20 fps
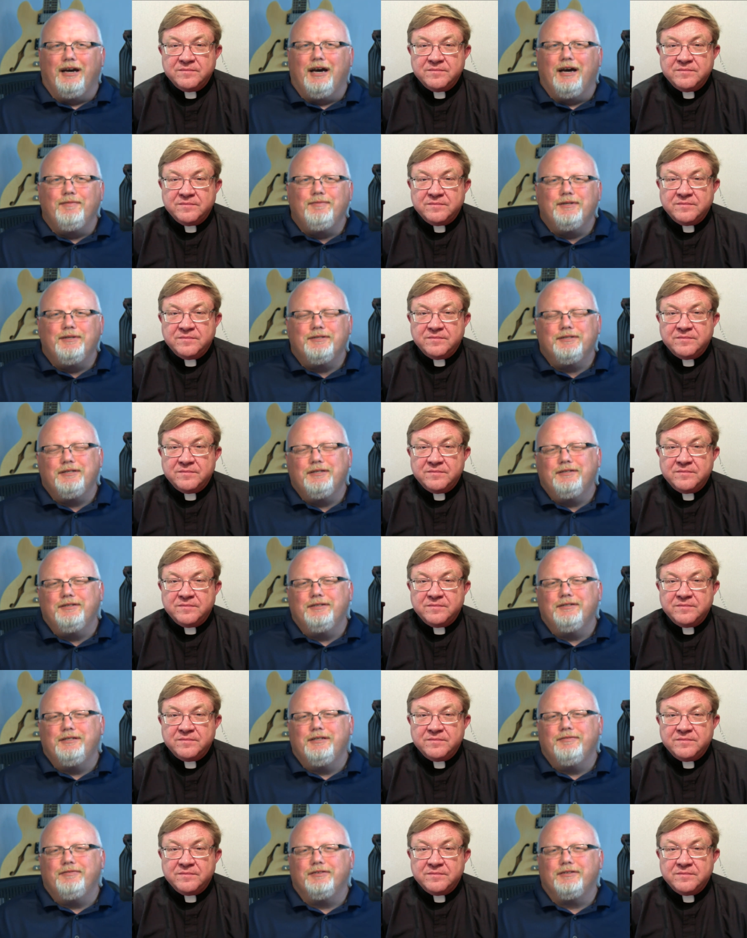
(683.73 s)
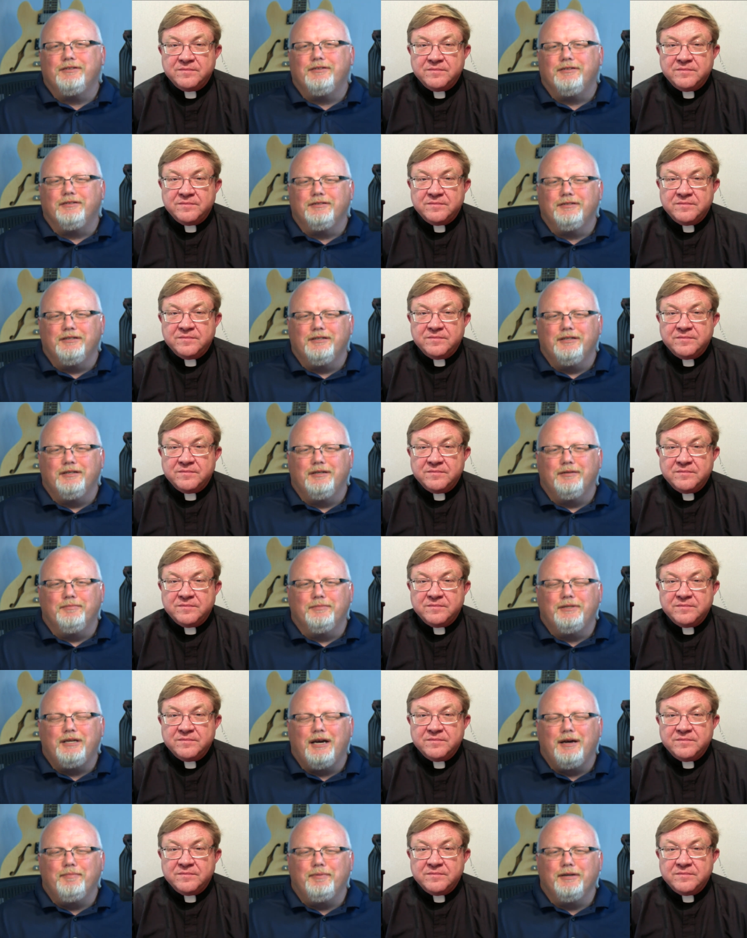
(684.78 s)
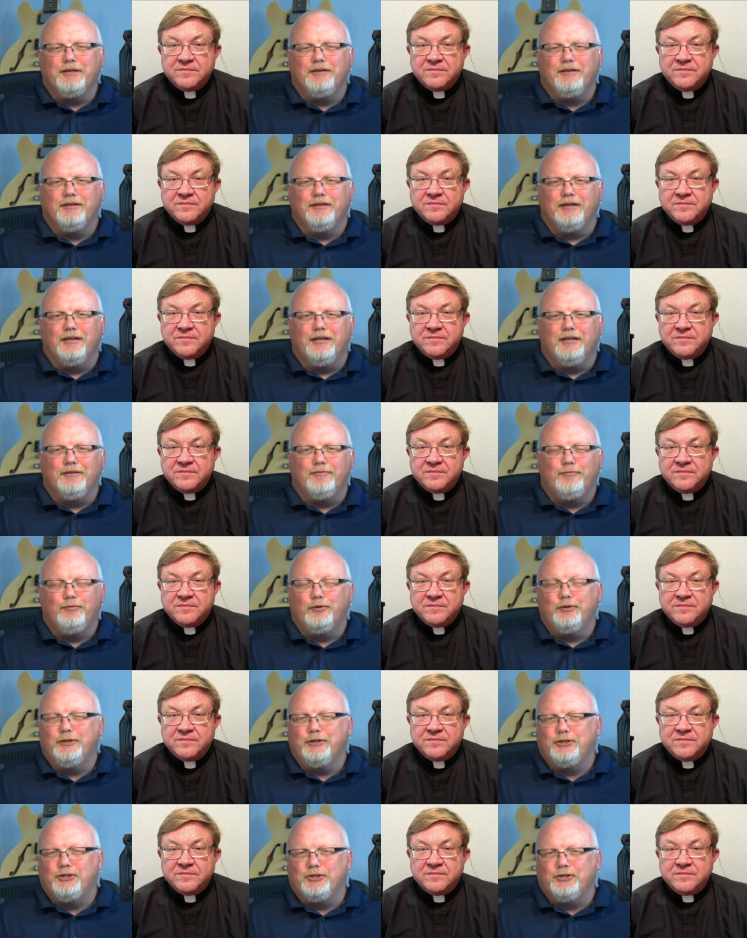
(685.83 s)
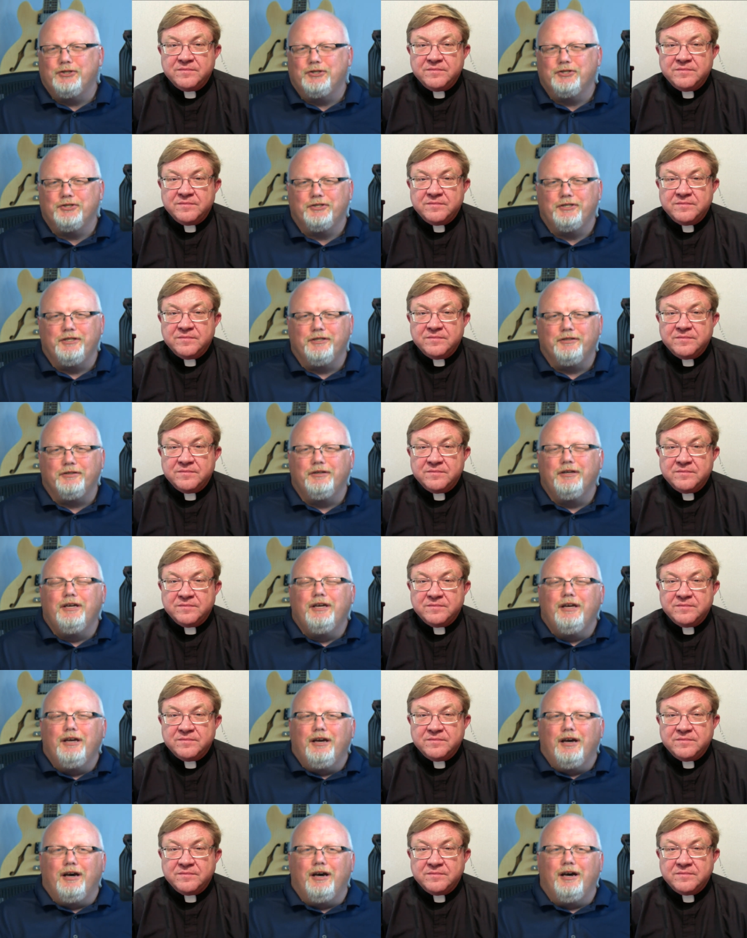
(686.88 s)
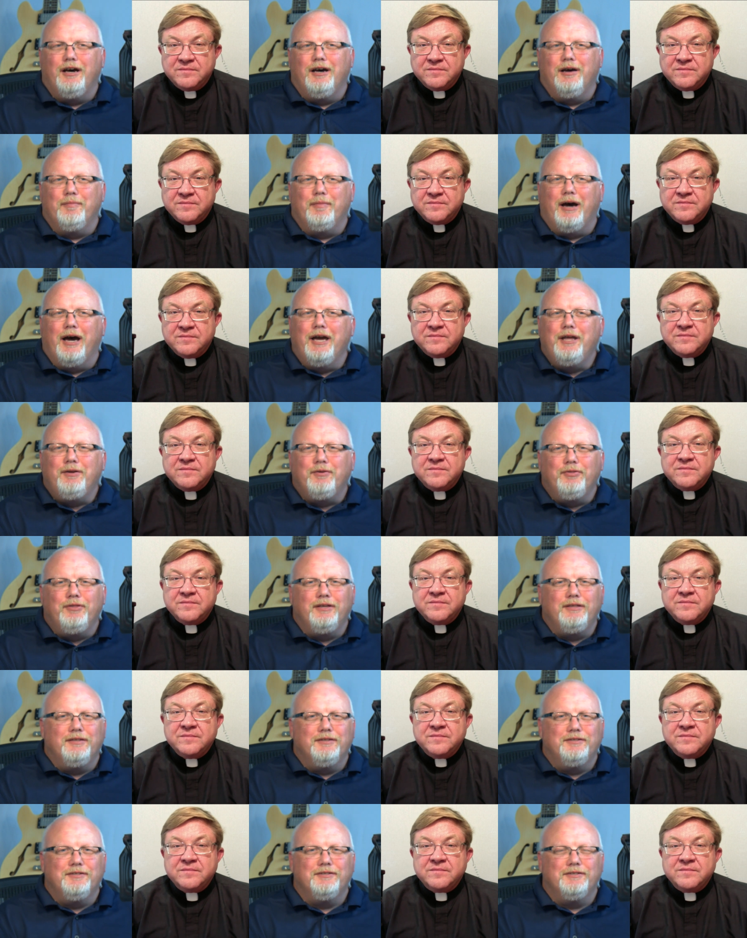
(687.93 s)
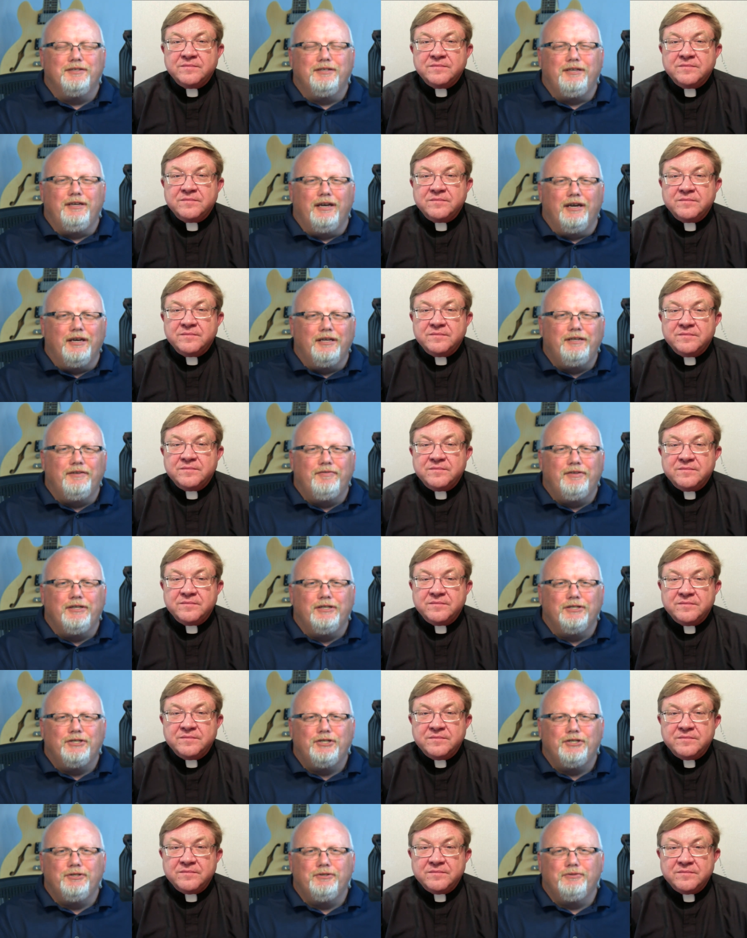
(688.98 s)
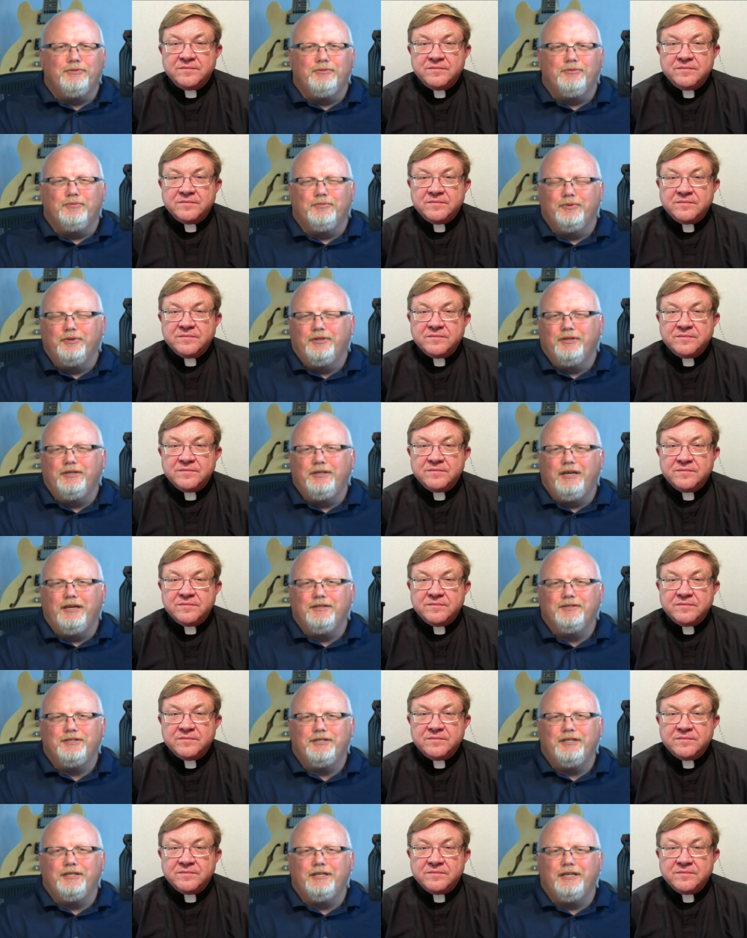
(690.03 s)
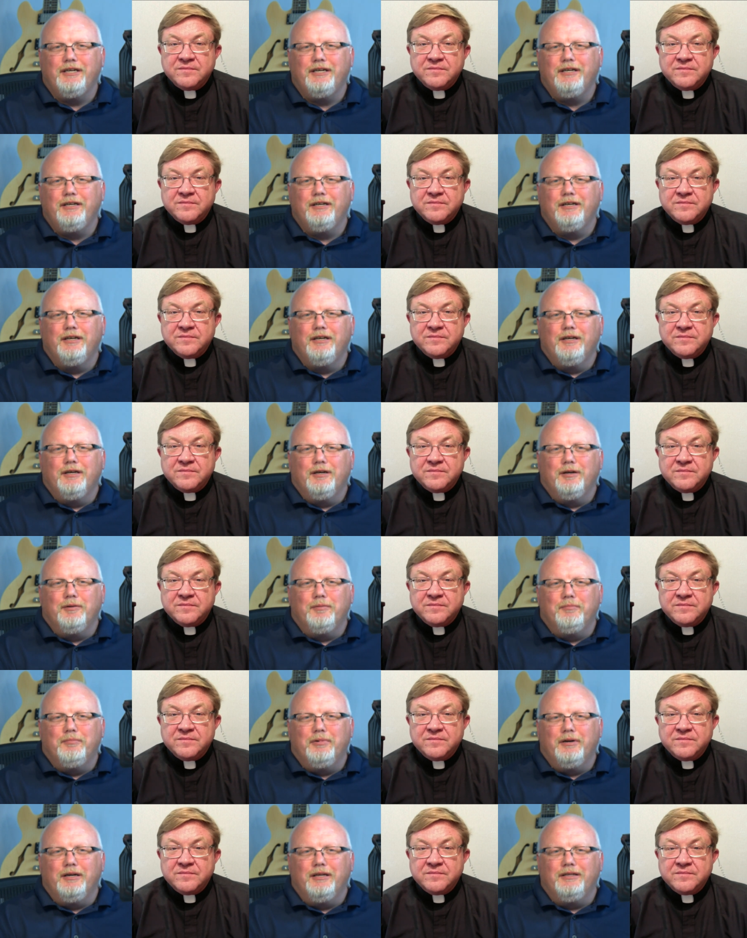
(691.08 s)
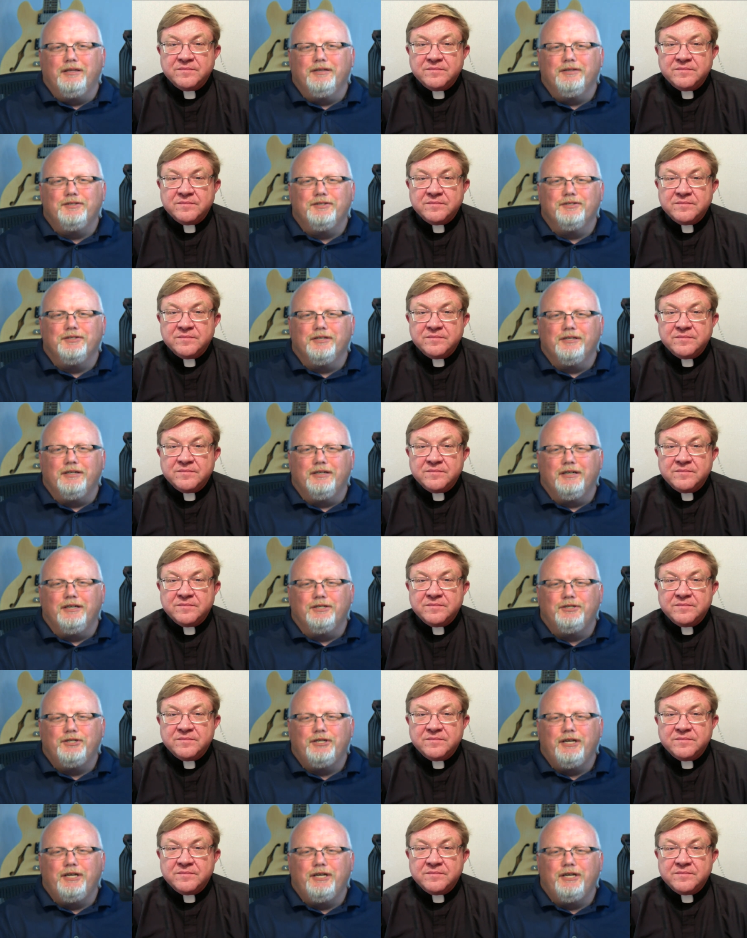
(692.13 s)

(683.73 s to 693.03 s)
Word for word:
Speaker 1: Obviously, it's a difficult um, topic uh, for the church still. Um, I don't think this is the end of the issue within the ACNA, but this is a, a